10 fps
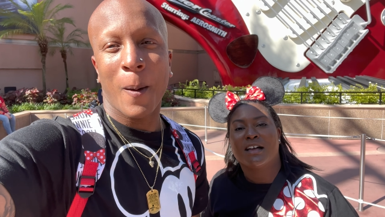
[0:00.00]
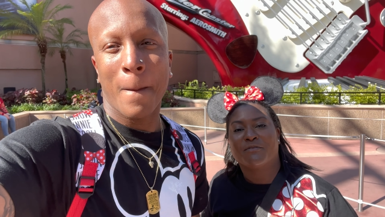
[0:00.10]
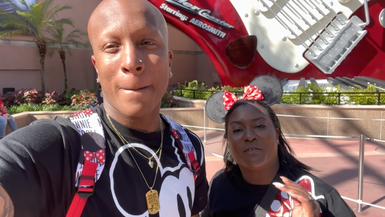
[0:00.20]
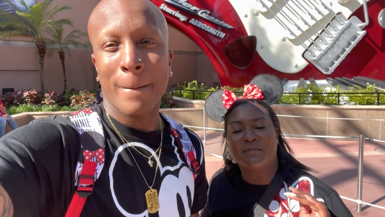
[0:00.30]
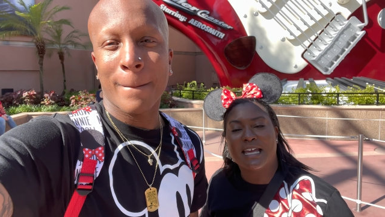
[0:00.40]

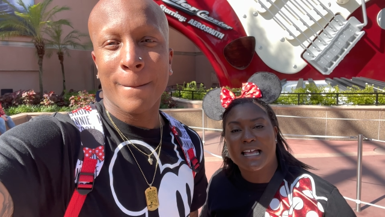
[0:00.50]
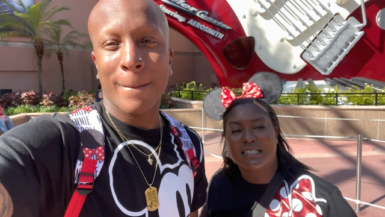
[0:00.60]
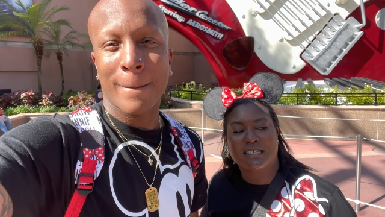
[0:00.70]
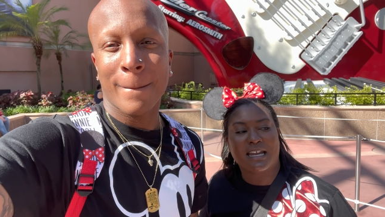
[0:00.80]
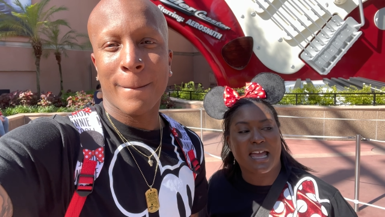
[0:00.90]
Speaker 1: from
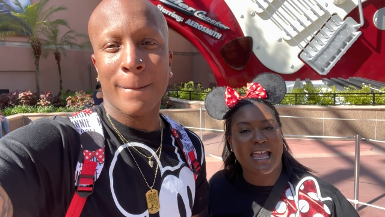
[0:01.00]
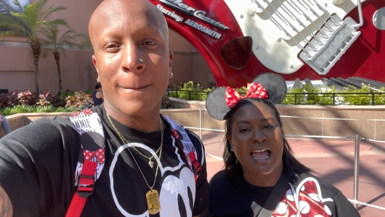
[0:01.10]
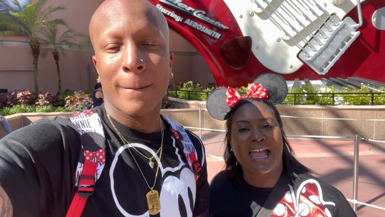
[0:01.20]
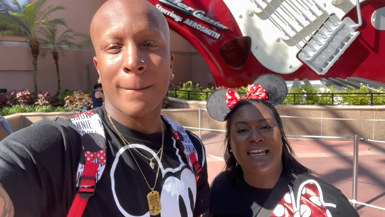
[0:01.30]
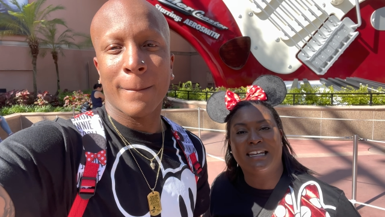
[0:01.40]
yesterday
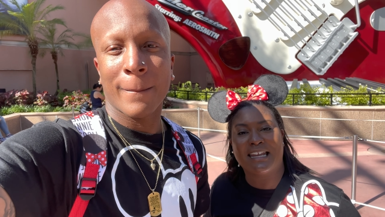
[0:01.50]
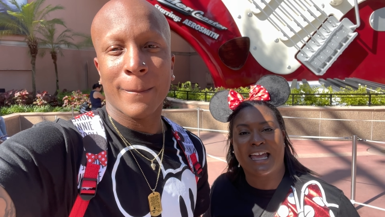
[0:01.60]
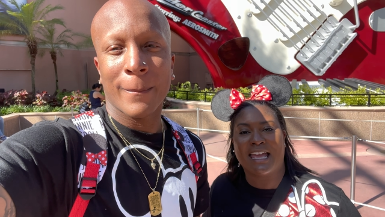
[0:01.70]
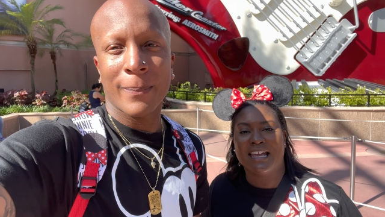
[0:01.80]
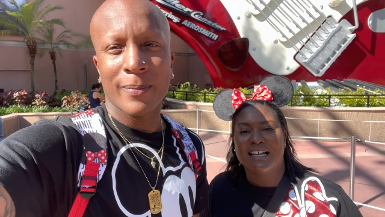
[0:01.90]
and
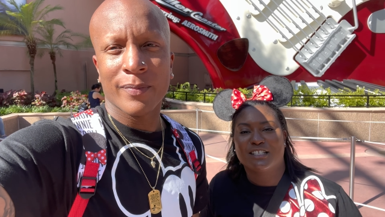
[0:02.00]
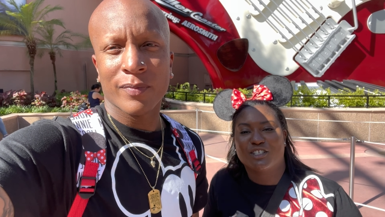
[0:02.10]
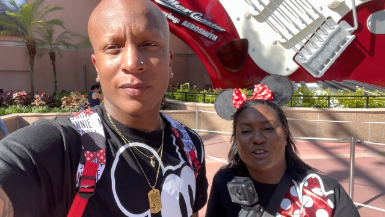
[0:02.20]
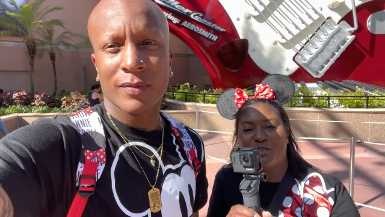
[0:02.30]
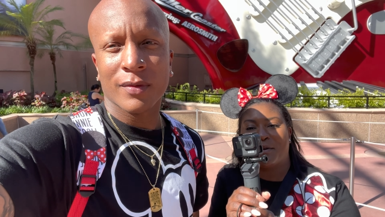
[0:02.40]
today to
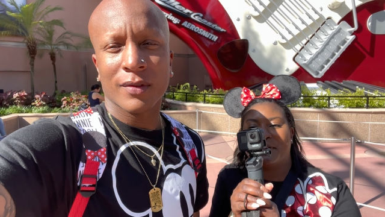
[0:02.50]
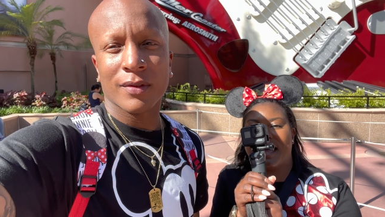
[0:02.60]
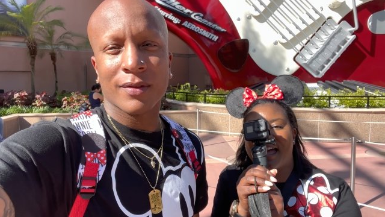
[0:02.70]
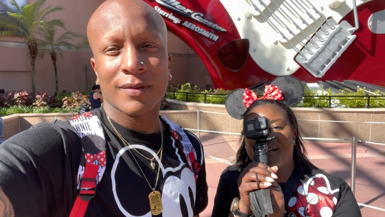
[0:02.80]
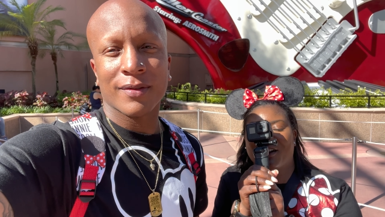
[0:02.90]
show you that we
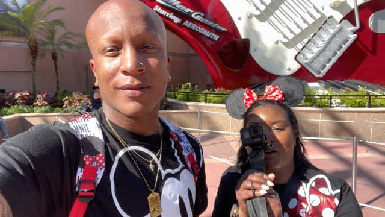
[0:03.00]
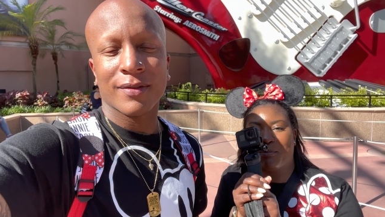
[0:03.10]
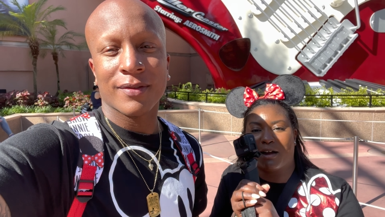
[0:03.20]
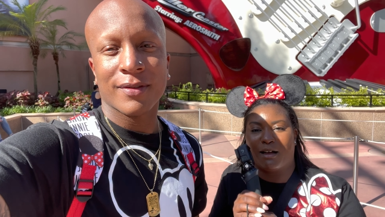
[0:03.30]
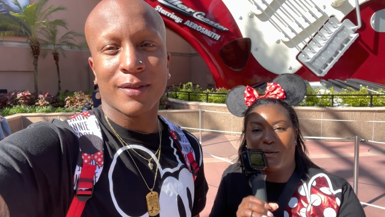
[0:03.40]
have a
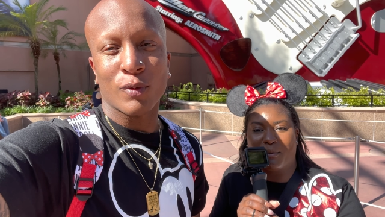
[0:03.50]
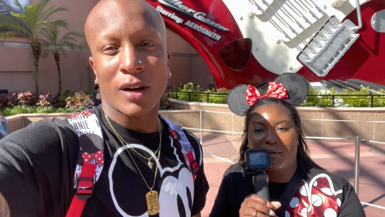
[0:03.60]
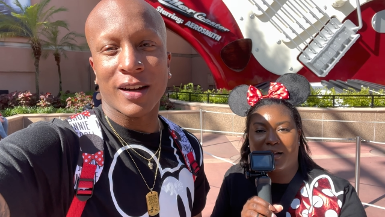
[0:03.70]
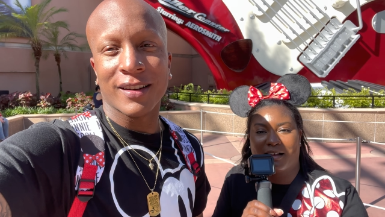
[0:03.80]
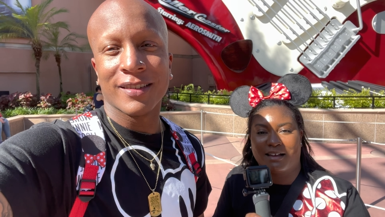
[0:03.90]
GoPro.
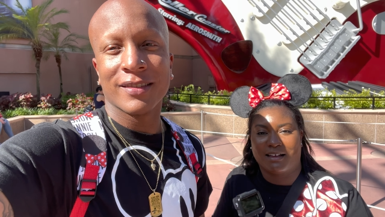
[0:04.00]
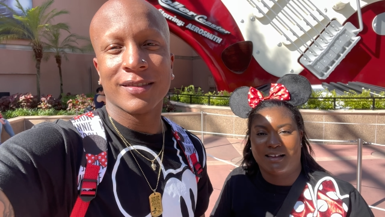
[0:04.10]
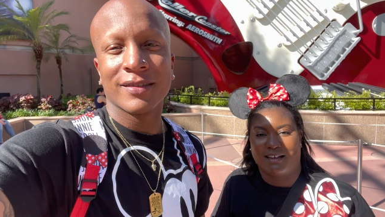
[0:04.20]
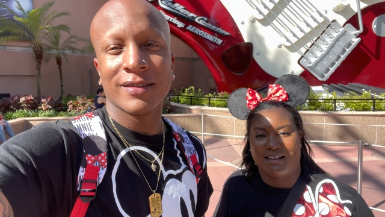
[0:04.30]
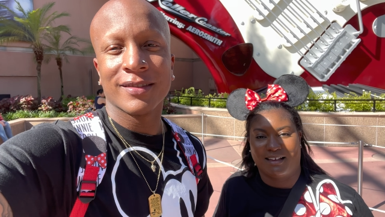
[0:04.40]
Speaker 2: Right.
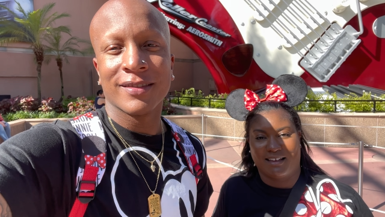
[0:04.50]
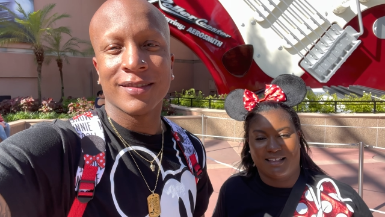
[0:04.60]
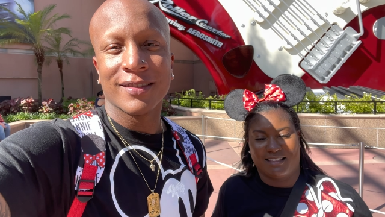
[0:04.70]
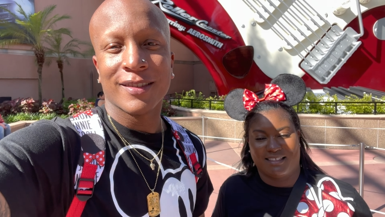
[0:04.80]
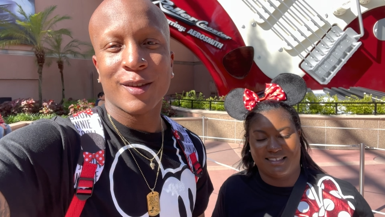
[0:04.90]

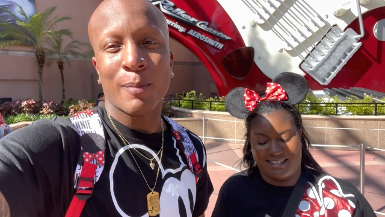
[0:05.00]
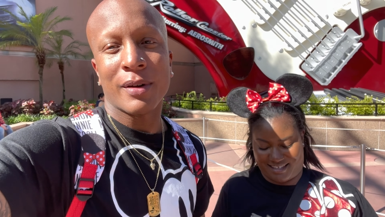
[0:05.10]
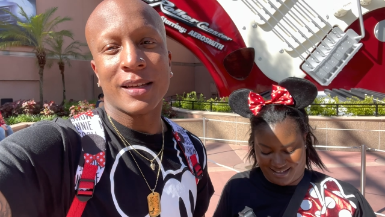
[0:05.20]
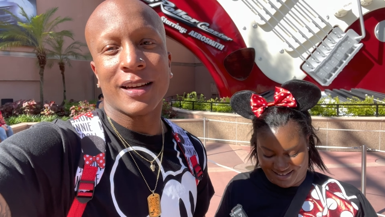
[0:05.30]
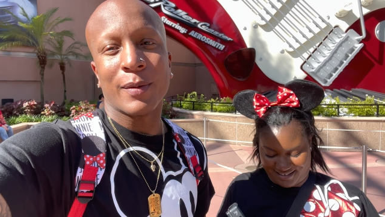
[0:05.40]

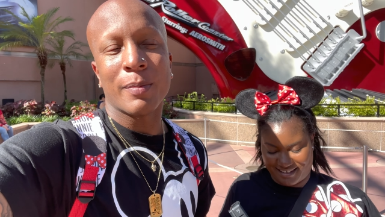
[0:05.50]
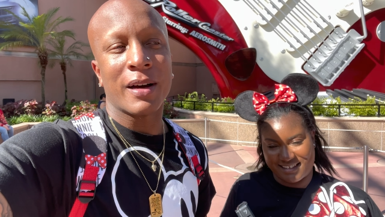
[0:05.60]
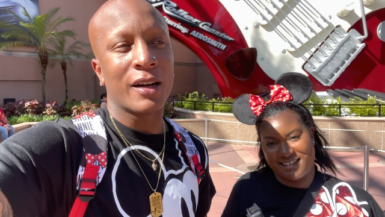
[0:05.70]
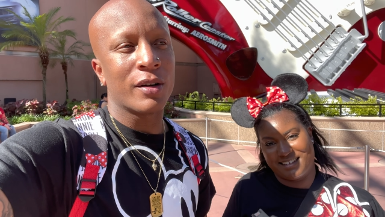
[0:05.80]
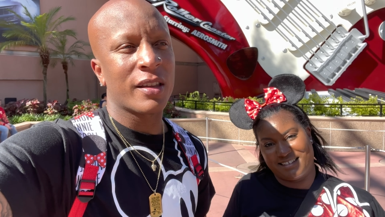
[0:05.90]
Yeah,
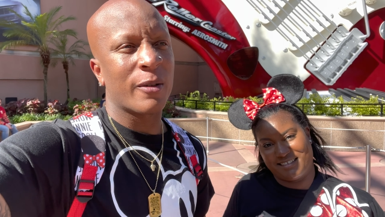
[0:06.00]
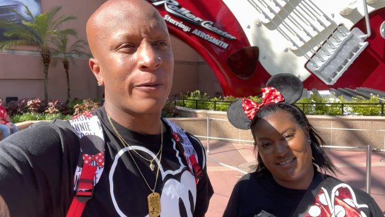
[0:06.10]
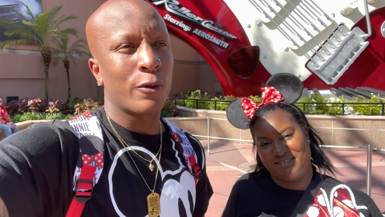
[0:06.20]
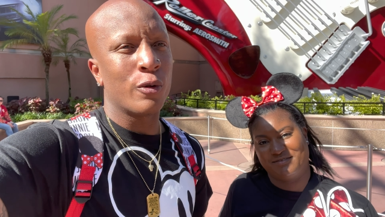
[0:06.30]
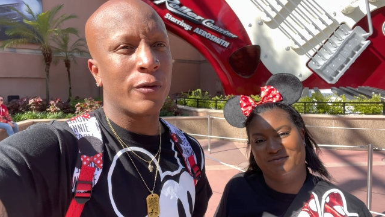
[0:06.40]
everybody will get
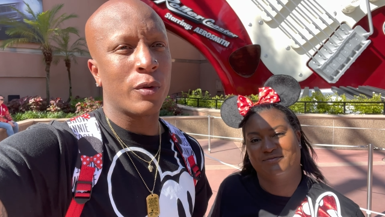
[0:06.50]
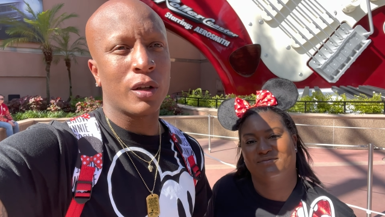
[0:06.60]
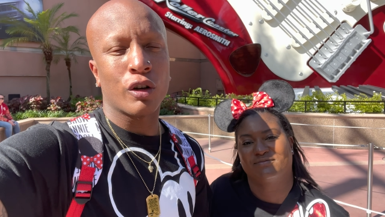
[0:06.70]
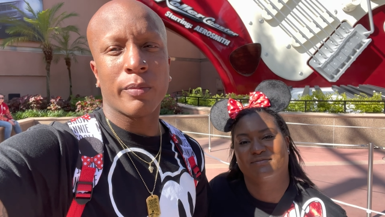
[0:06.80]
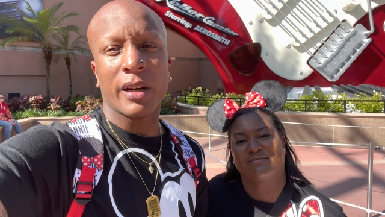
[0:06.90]
some food for a
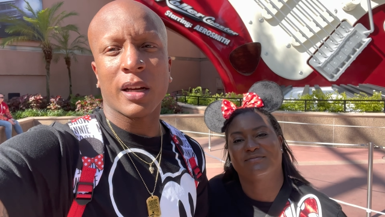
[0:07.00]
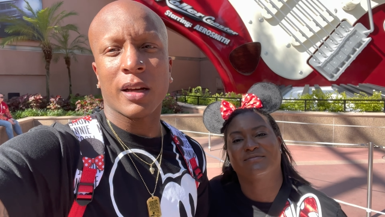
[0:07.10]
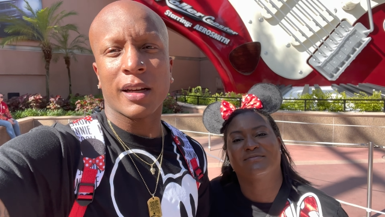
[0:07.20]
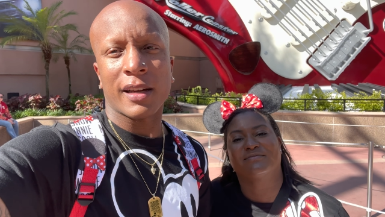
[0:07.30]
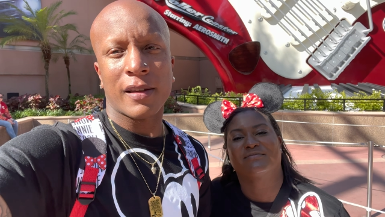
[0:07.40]
little bit,
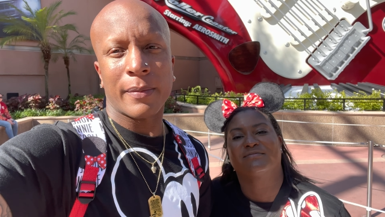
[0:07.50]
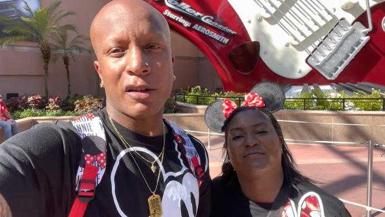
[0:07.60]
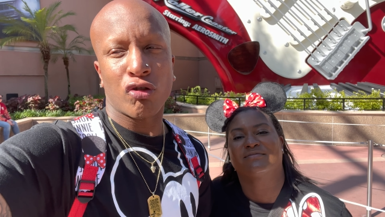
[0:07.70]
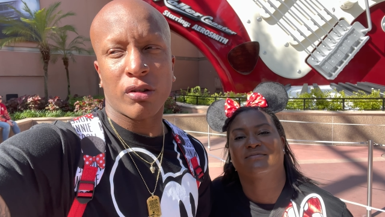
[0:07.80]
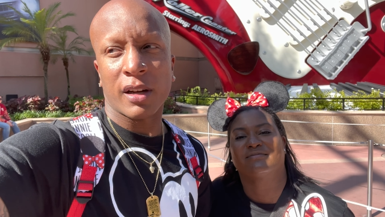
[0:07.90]
get
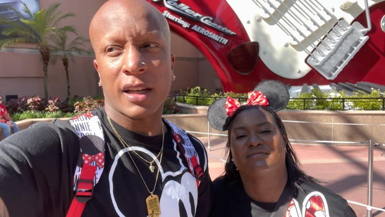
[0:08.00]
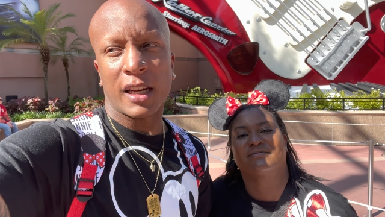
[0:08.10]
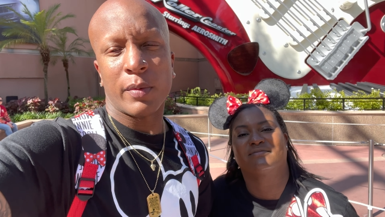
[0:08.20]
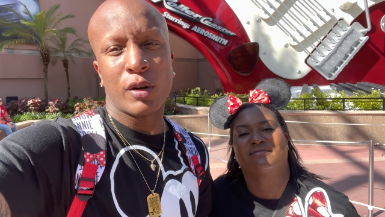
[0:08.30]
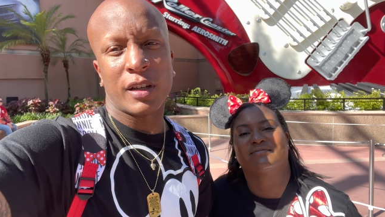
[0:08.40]
something to drink,
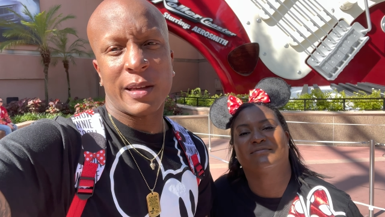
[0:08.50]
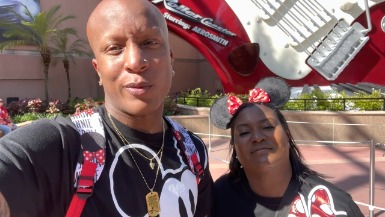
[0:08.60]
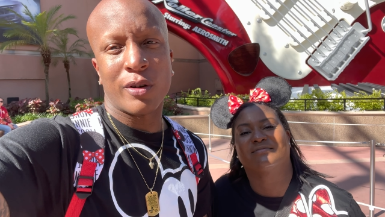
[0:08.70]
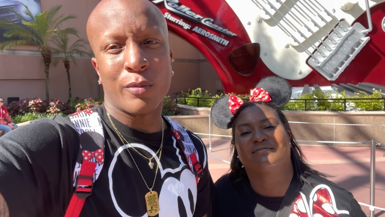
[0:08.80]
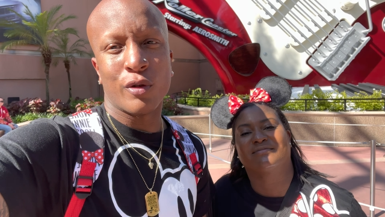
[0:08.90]
and then we're gonna keep on